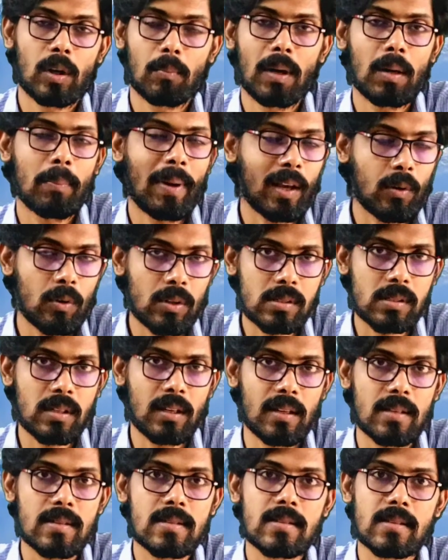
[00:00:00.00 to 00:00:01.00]
But my question
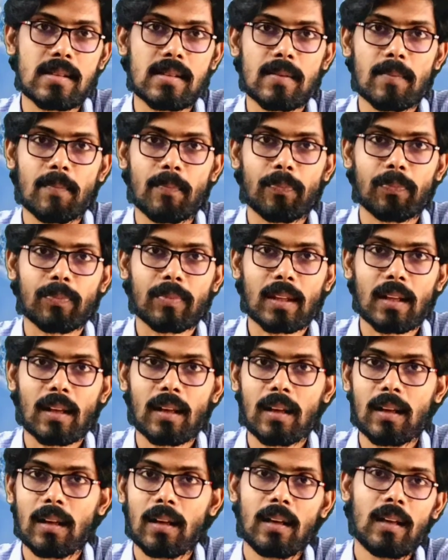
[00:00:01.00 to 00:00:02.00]
is,
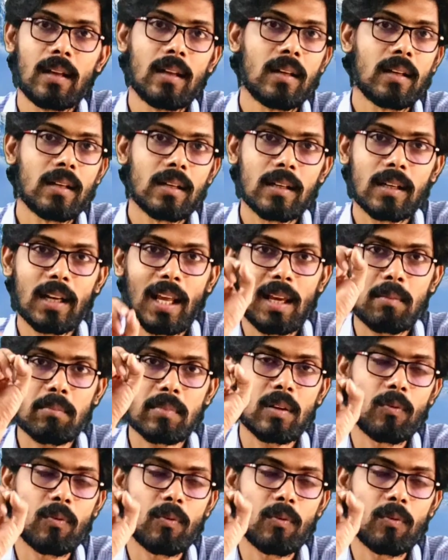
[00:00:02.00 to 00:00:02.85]
name the